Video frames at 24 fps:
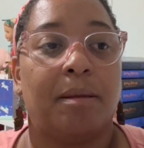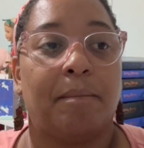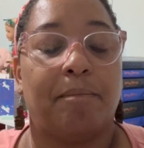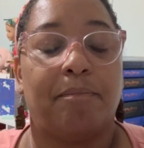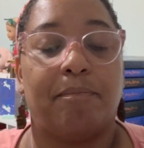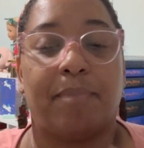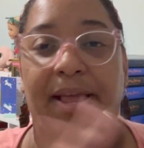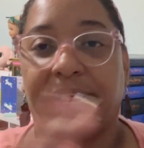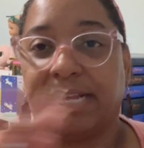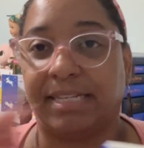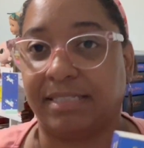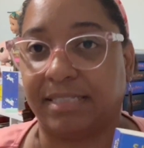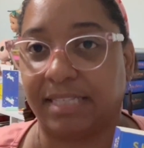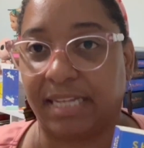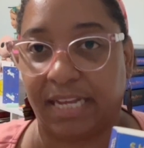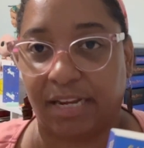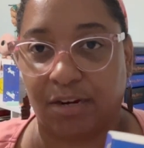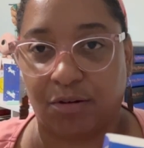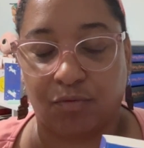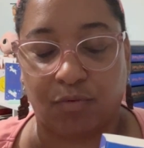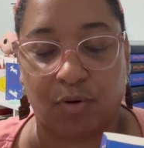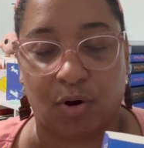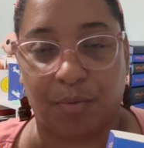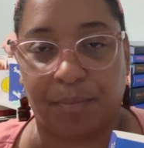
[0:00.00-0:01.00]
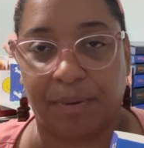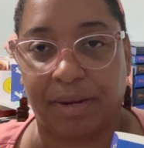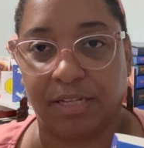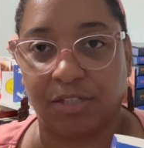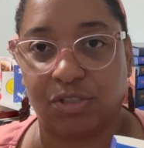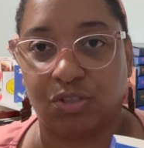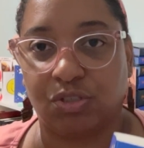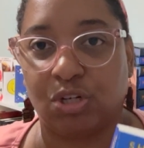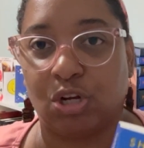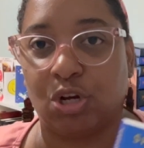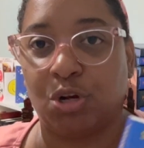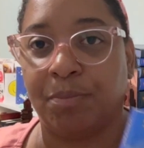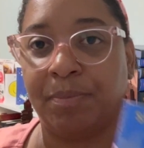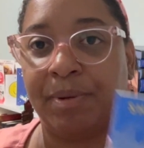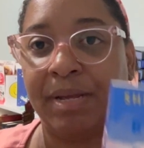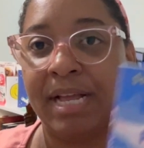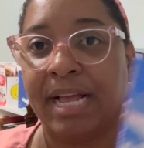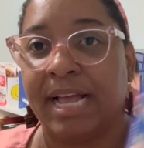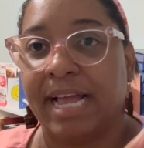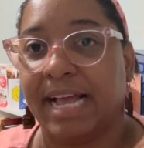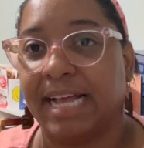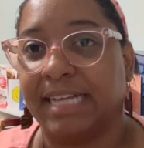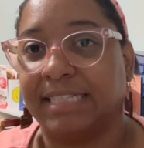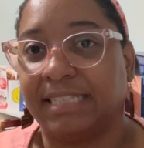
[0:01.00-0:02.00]
basic romance trope,
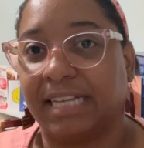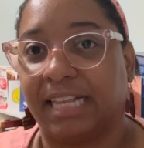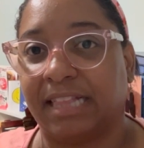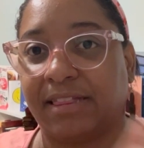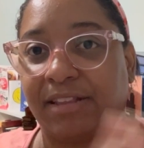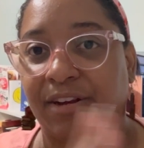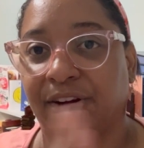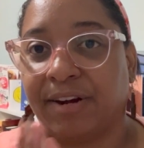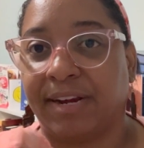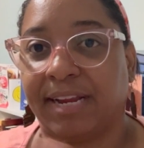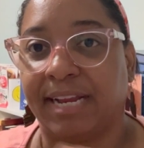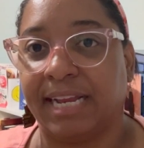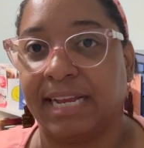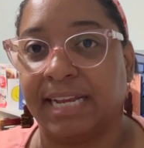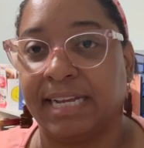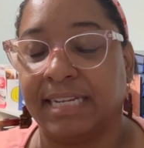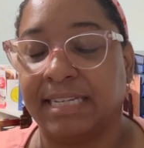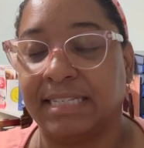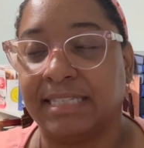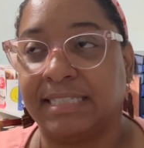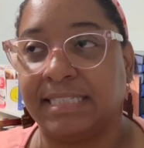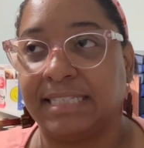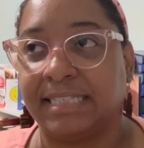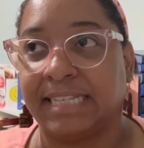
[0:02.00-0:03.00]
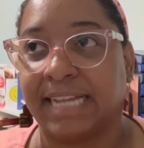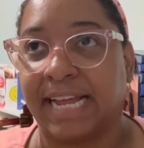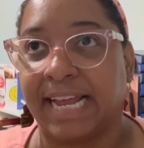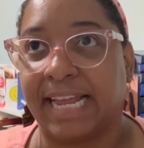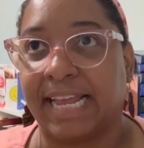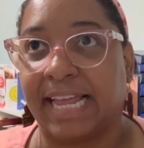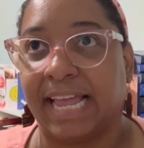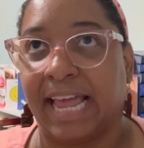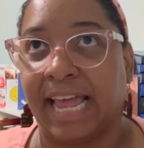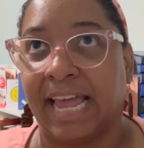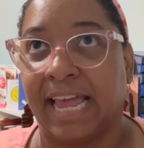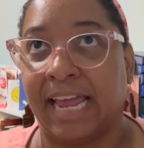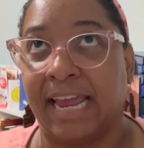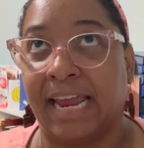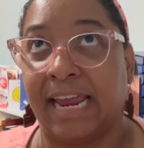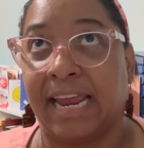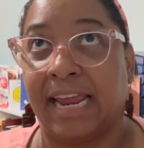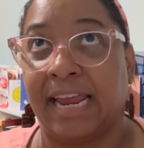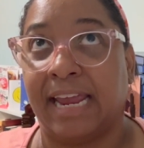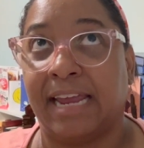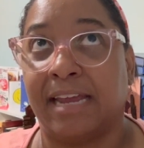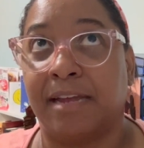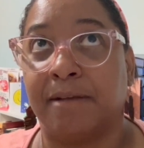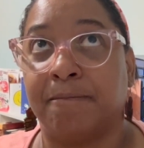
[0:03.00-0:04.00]
is that there is like
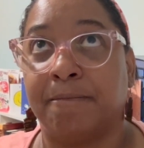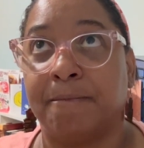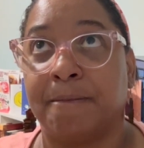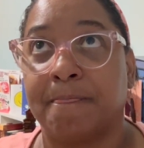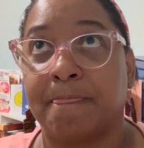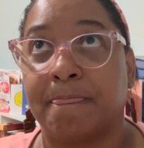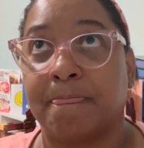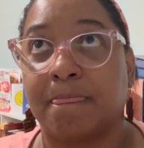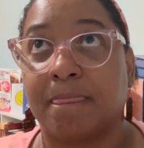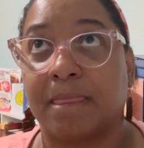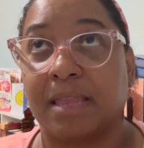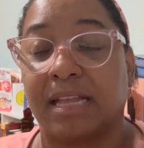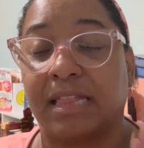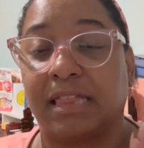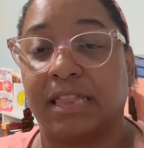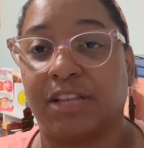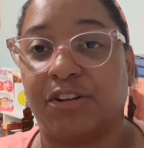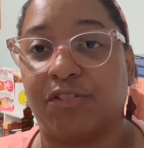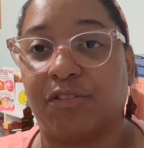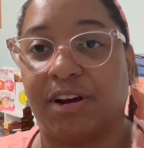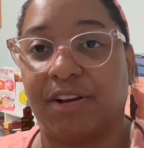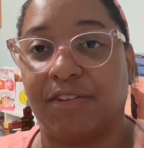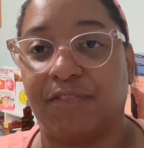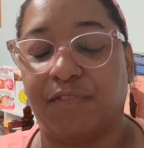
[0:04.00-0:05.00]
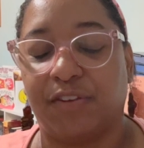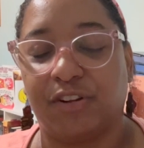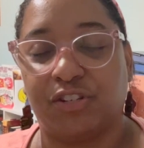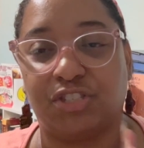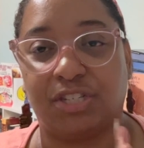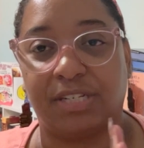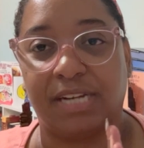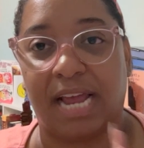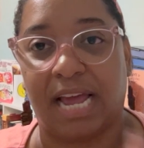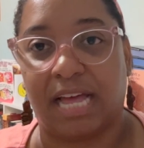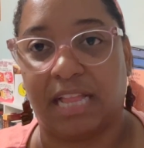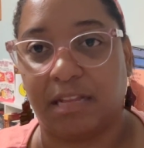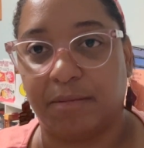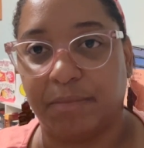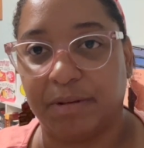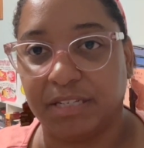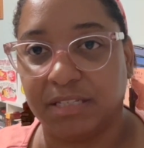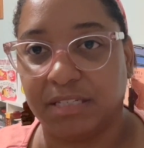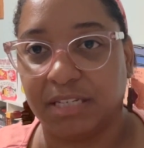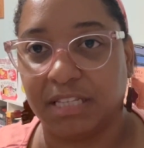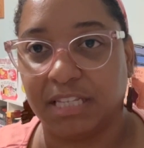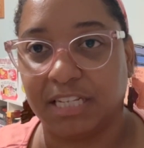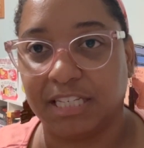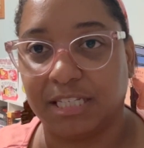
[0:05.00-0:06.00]
a literary fiction element
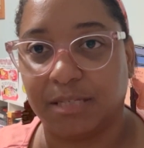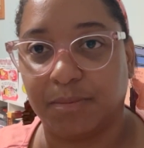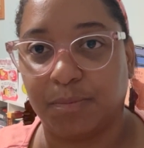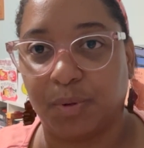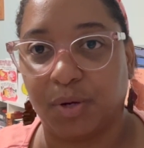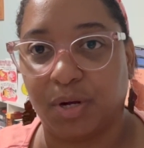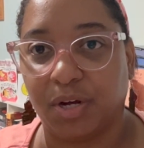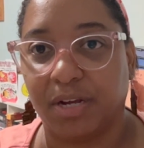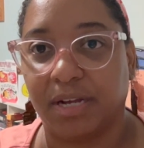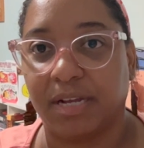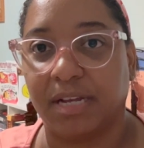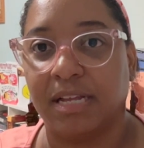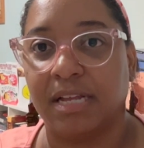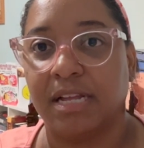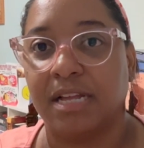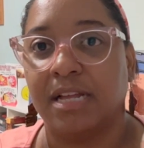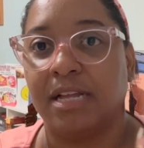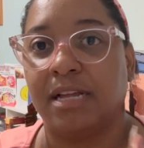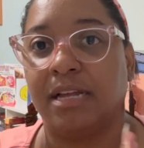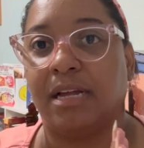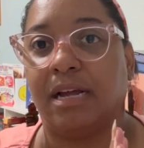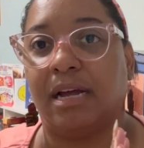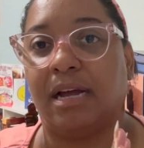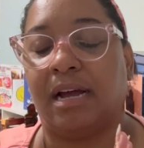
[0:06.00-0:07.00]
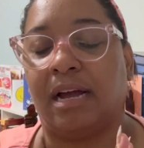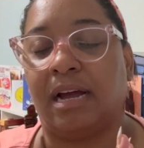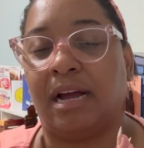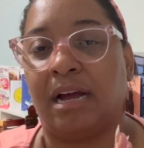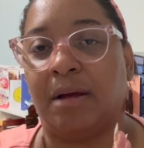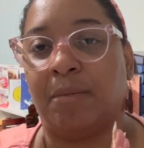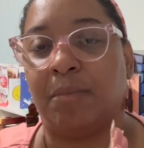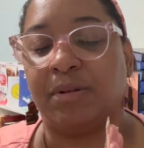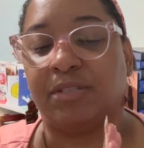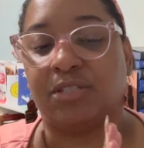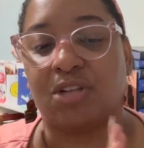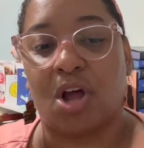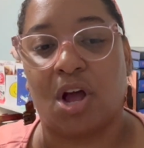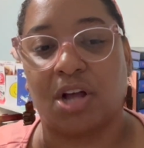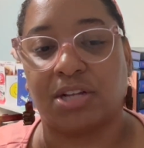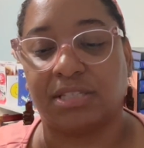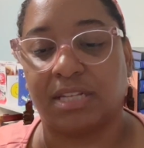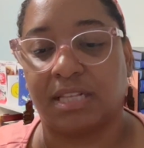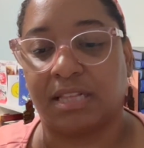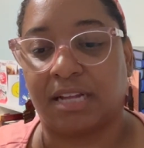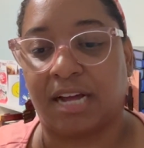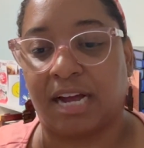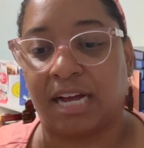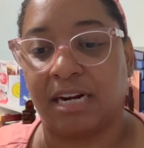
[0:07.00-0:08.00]
to this book. It talks
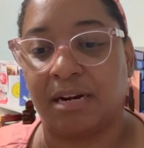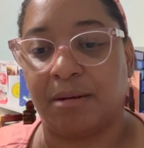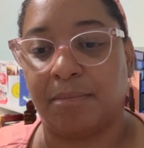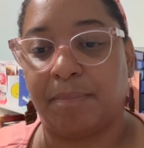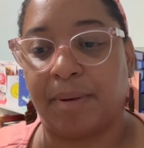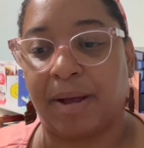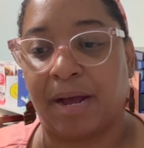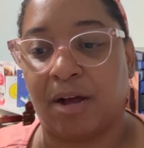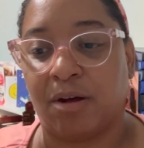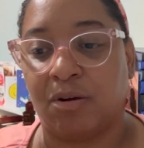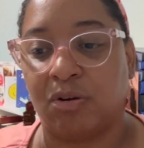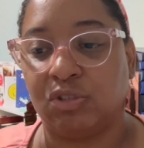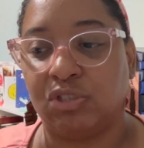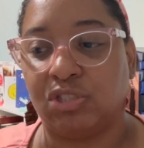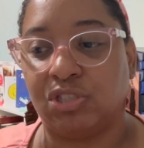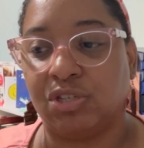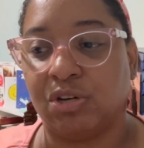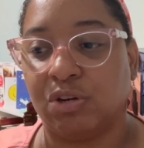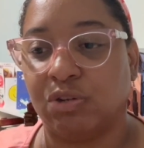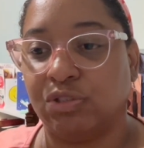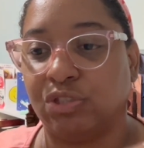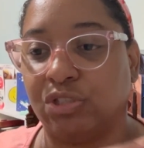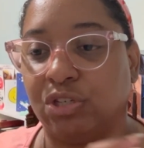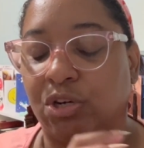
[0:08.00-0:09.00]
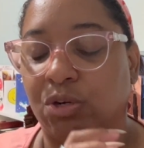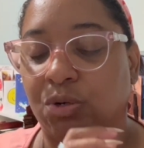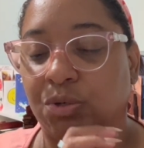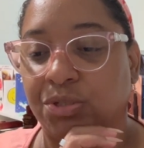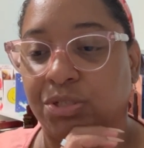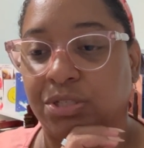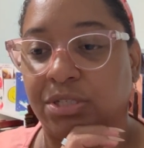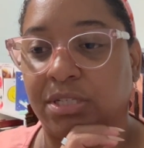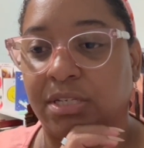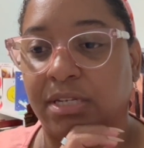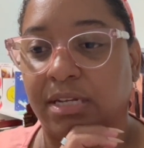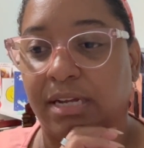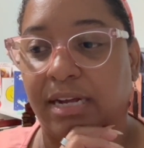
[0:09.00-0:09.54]
a lot about Jojo's